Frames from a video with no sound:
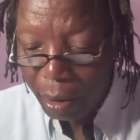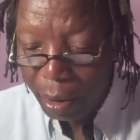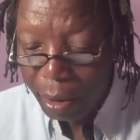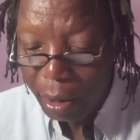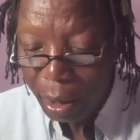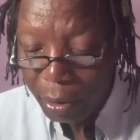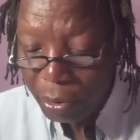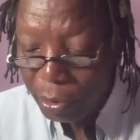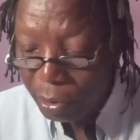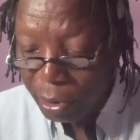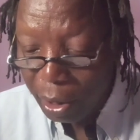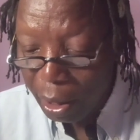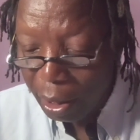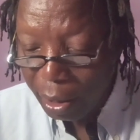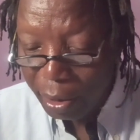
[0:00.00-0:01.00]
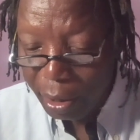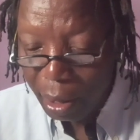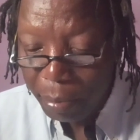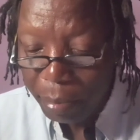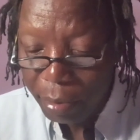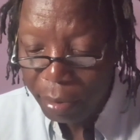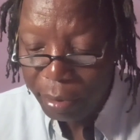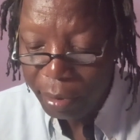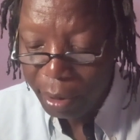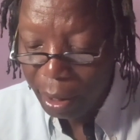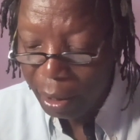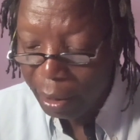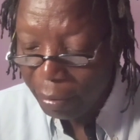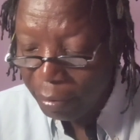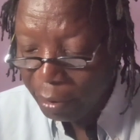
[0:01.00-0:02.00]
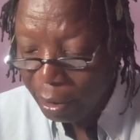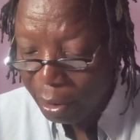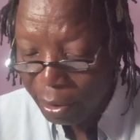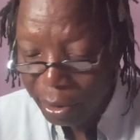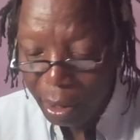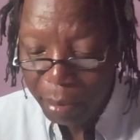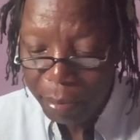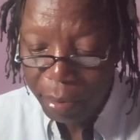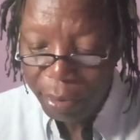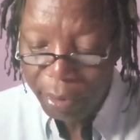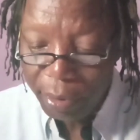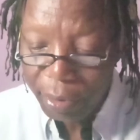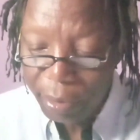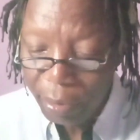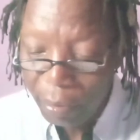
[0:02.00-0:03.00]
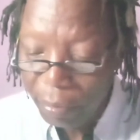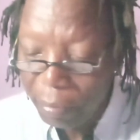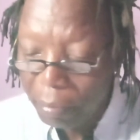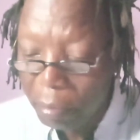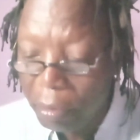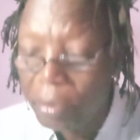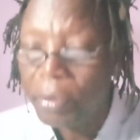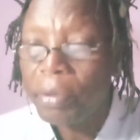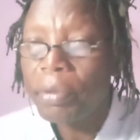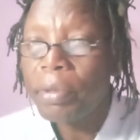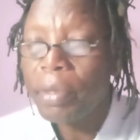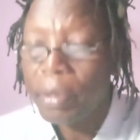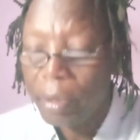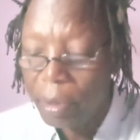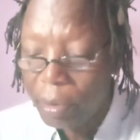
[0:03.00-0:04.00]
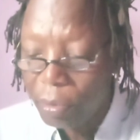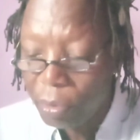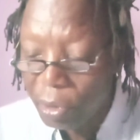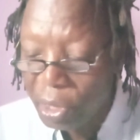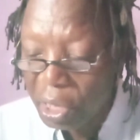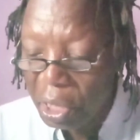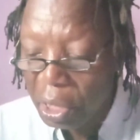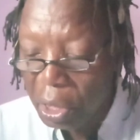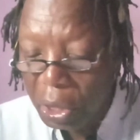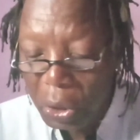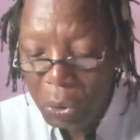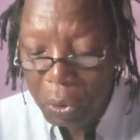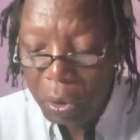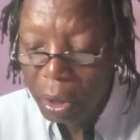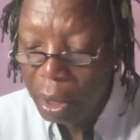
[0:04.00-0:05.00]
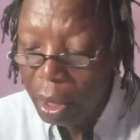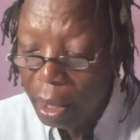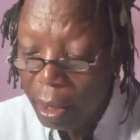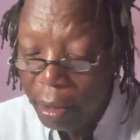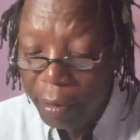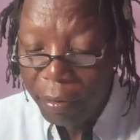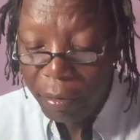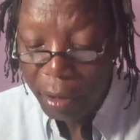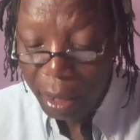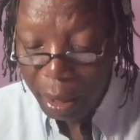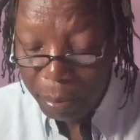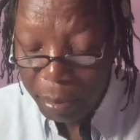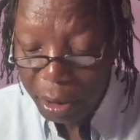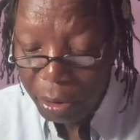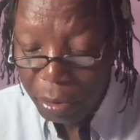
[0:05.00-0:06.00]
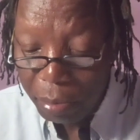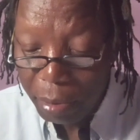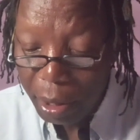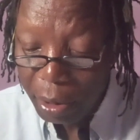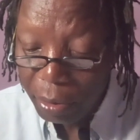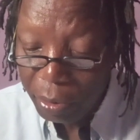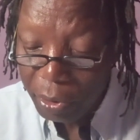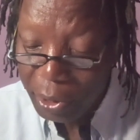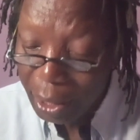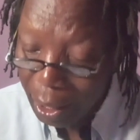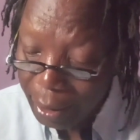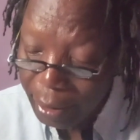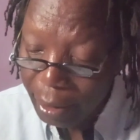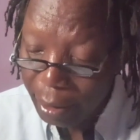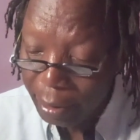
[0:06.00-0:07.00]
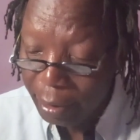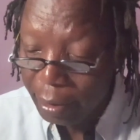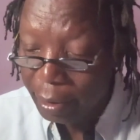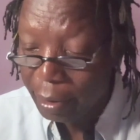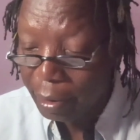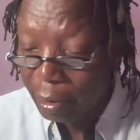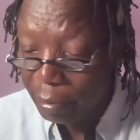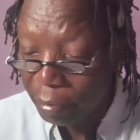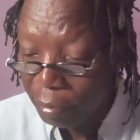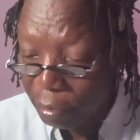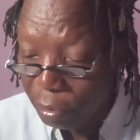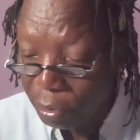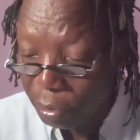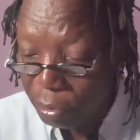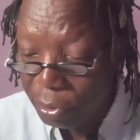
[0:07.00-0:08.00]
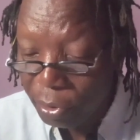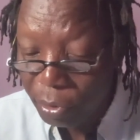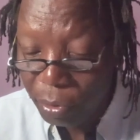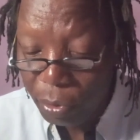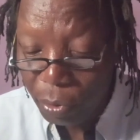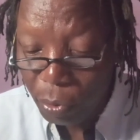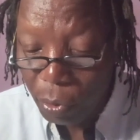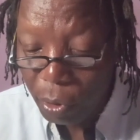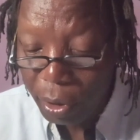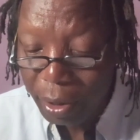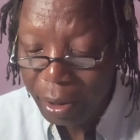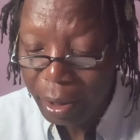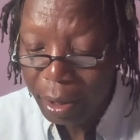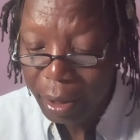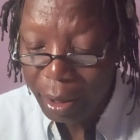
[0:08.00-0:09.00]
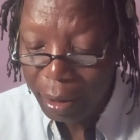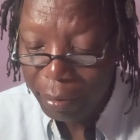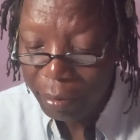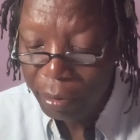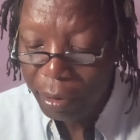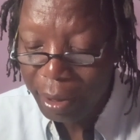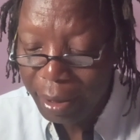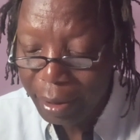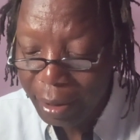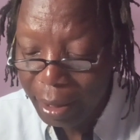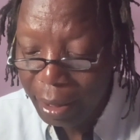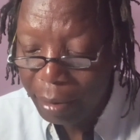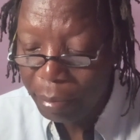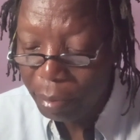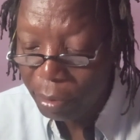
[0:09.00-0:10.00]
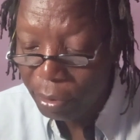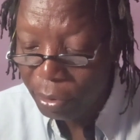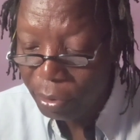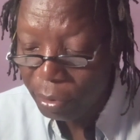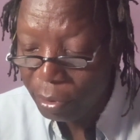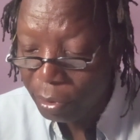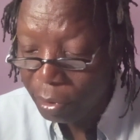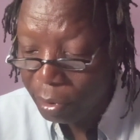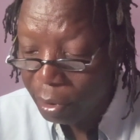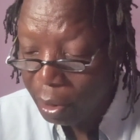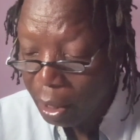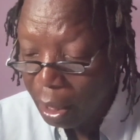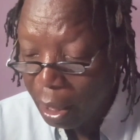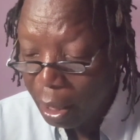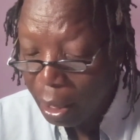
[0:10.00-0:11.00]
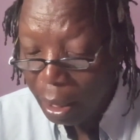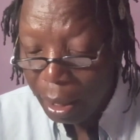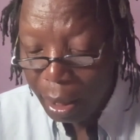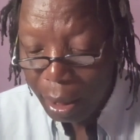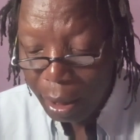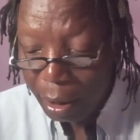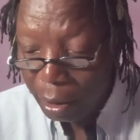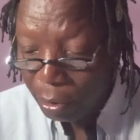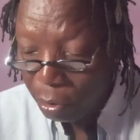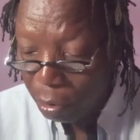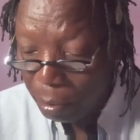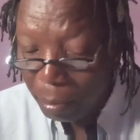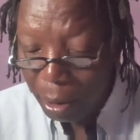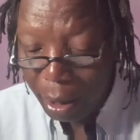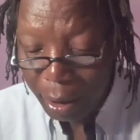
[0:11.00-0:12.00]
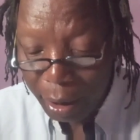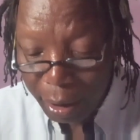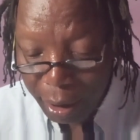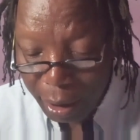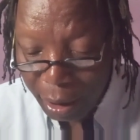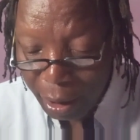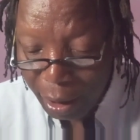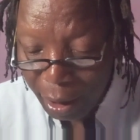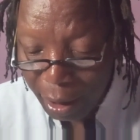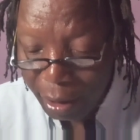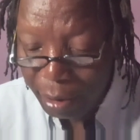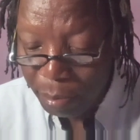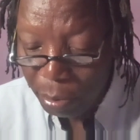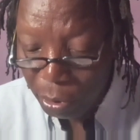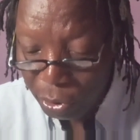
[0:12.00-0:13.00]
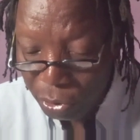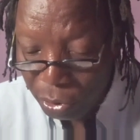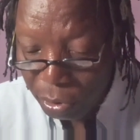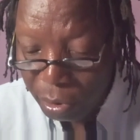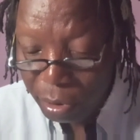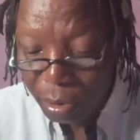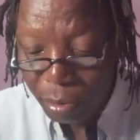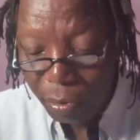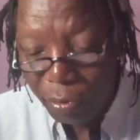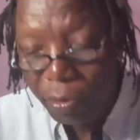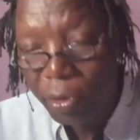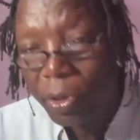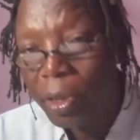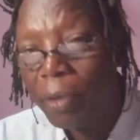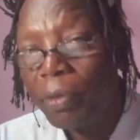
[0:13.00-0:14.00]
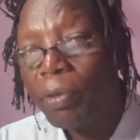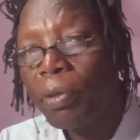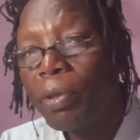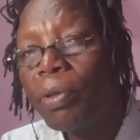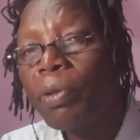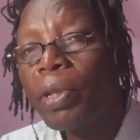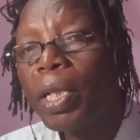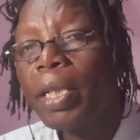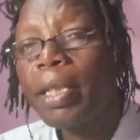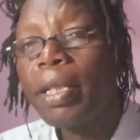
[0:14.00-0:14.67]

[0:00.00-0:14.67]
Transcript: Those are examples. They are giving examples of bosons which include fundamental particles such as the photons, gluons, and W and Z bosons, and the Higgs bosons. Of course, I told you right